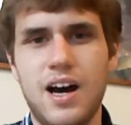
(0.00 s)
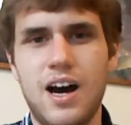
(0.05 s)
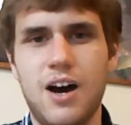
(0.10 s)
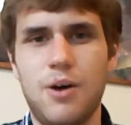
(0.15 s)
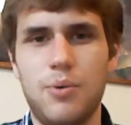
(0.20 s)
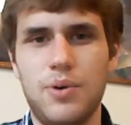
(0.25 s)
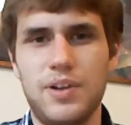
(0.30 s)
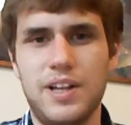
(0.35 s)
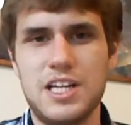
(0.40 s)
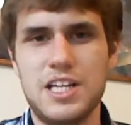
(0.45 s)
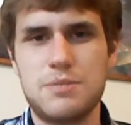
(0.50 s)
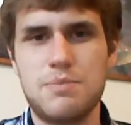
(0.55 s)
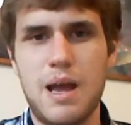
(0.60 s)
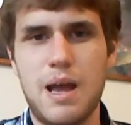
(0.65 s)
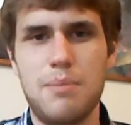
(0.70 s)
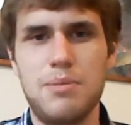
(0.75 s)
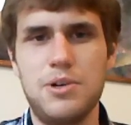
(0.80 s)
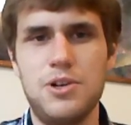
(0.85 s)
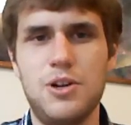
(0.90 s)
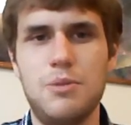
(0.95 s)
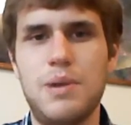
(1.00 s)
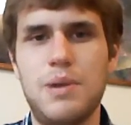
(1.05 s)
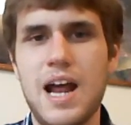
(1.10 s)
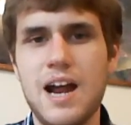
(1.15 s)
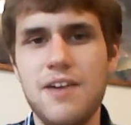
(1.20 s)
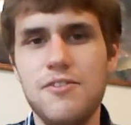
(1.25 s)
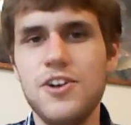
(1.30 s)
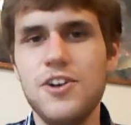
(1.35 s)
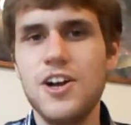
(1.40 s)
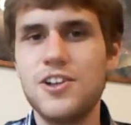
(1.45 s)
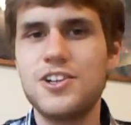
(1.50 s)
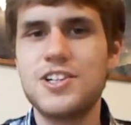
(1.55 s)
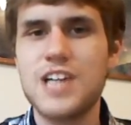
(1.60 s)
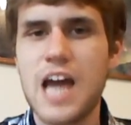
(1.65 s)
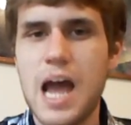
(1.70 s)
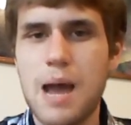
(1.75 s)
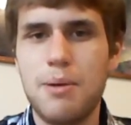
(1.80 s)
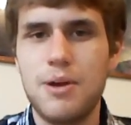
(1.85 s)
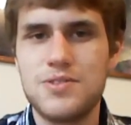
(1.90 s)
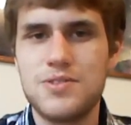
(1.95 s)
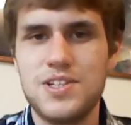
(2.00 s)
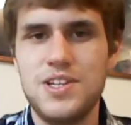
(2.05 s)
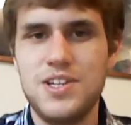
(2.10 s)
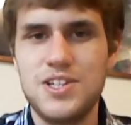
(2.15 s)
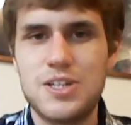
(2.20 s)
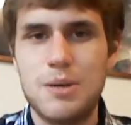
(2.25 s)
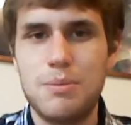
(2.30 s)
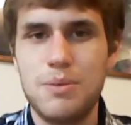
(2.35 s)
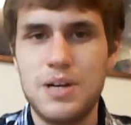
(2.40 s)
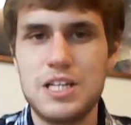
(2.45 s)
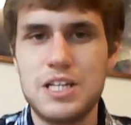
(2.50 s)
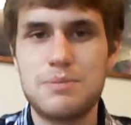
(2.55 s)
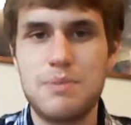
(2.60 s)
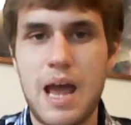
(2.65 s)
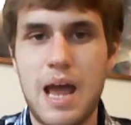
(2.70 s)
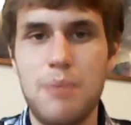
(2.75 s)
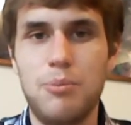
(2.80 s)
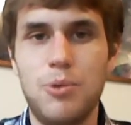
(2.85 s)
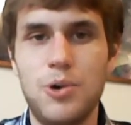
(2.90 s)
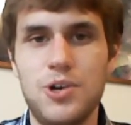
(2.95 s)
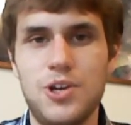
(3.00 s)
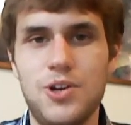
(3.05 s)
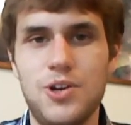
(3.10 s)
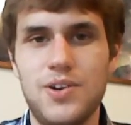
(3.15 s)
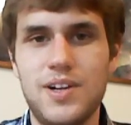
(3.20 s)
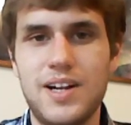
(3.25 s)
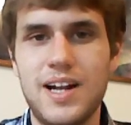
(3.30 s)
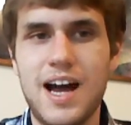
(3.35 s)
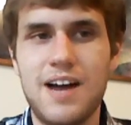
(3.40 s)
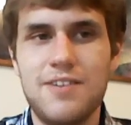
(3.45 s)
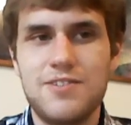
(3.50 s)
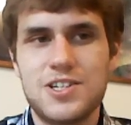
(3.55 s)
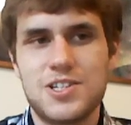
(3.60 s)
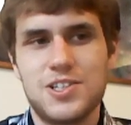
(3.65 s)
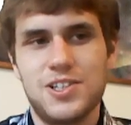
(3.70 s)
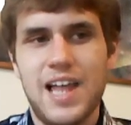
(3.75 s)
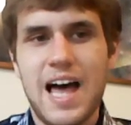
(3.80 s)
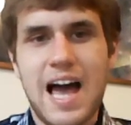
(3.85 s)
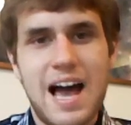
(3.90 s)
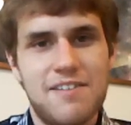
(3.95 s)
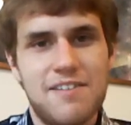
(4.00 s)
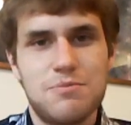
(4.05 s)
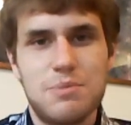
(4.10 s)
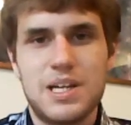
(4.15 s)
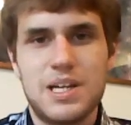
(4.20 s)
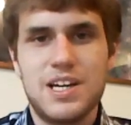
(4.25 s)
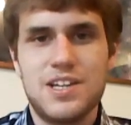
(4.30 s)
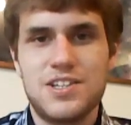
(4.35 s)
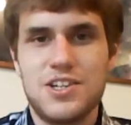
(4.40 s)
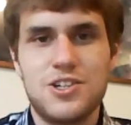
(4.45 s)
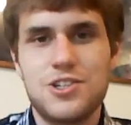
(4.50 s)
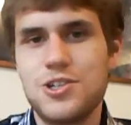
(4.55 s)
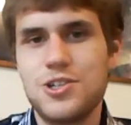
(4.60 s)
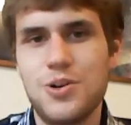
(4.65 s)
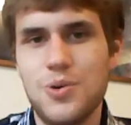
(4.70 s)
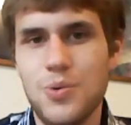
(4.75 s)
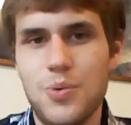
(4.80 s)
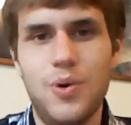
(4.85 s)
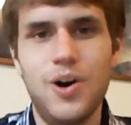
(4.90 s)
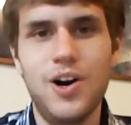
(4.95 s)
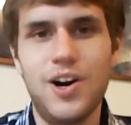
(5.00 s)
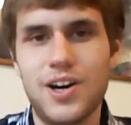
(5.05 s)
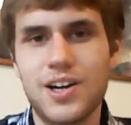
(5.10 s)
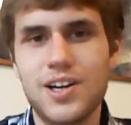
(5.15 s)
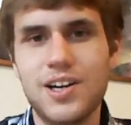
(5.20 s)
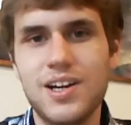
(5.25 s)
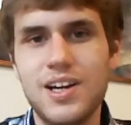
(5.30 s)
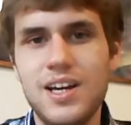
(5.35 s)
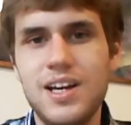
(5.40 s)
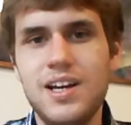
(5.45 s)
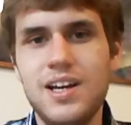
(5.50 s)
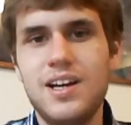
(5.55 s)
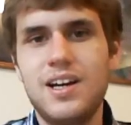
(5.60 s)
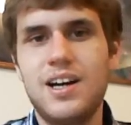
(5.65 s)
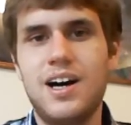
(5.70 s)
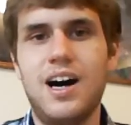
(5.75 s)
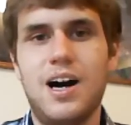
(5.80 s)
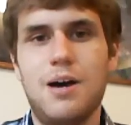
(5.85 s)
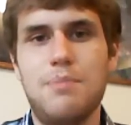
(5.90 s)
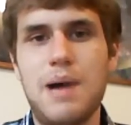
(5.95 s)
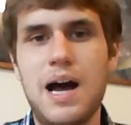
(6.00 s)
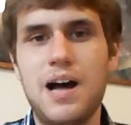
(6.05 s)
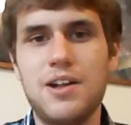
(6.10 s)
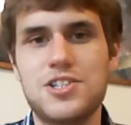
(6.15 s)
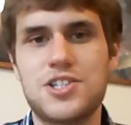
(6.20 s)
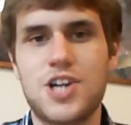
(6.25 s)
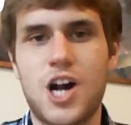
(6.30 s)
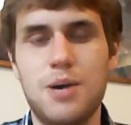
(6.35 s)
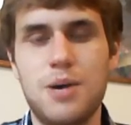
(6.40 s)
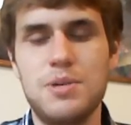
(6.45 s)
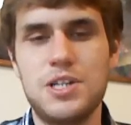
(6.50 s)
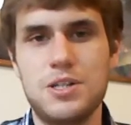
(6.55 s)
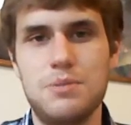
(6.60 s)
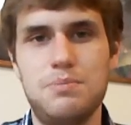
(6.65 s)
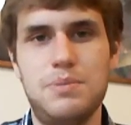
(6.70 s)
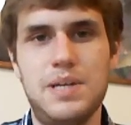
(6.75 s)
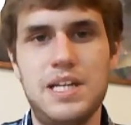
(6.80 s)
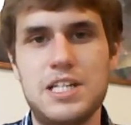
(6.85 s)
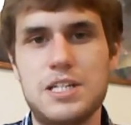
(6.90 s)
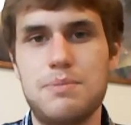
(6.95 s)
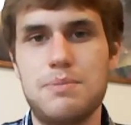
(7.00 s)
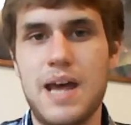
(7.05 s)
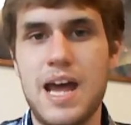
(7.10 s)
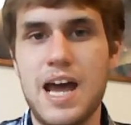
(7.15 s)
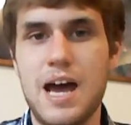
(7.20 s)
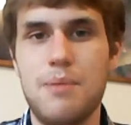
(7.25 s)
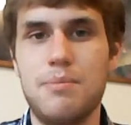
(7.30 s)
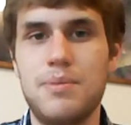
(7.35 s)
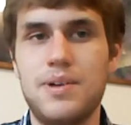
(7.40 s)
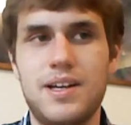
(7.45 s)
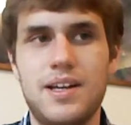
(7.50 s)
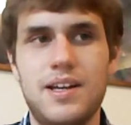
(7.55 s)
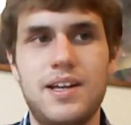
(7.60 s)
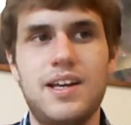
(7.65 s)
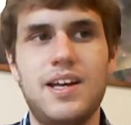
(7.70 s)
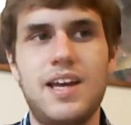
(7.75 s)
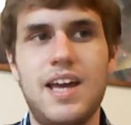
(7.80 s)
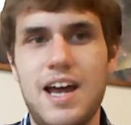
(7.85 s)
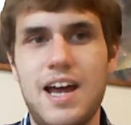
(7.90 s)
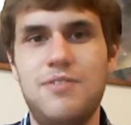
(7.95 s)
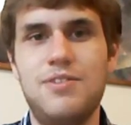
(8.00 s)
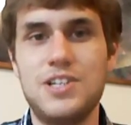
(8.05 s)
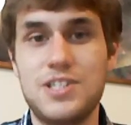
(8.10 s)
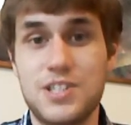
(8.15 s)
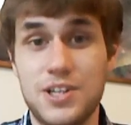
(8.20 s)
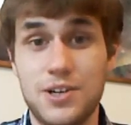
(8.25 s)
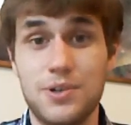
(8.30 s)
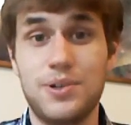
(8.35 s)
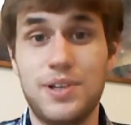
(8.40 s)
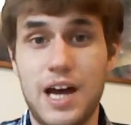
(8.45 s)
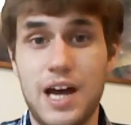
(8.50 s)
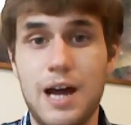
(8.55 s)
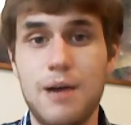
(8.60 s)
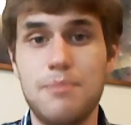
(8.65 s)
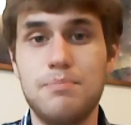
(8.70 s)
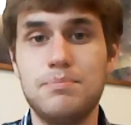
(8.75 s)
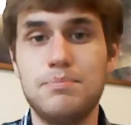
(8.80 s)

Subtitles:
where they spammed a unit. But every other time I've seen somebody spam one unit, I've just laughed because it shouldn't work. A balanced army should beat spam every single time.